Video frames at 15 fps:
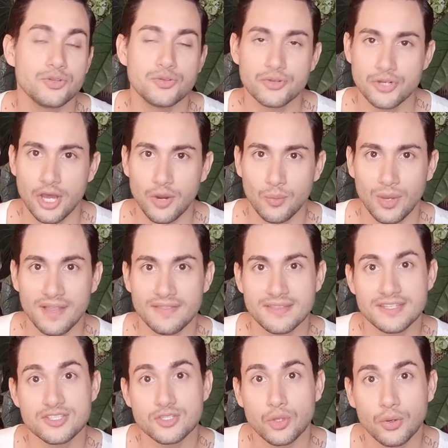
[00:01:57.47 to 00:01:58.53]
do not want the
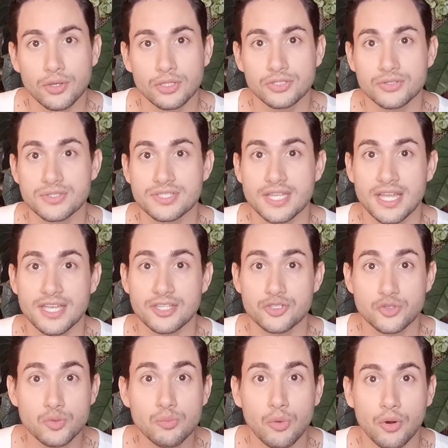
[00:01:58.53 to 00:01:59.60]
soil to stay
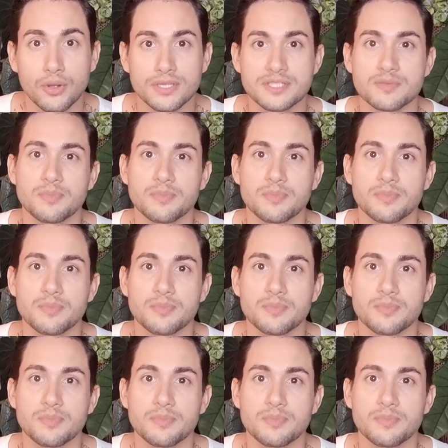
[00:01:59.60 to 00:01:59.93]
too moist